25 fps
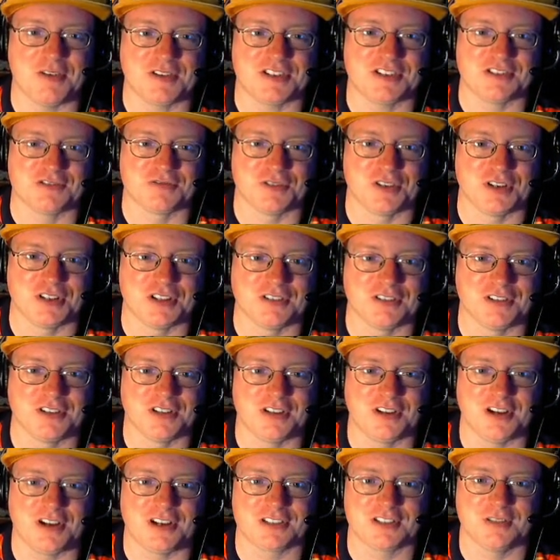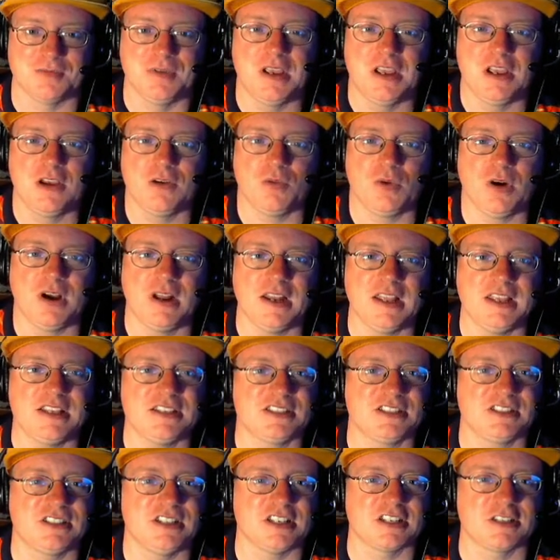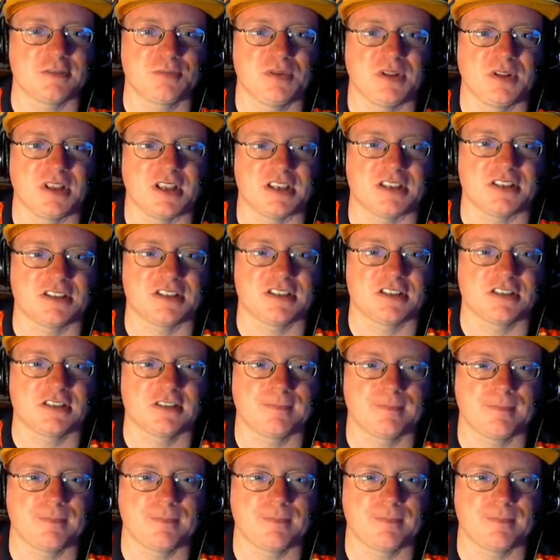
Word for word: which is really, really awesome. What is this place?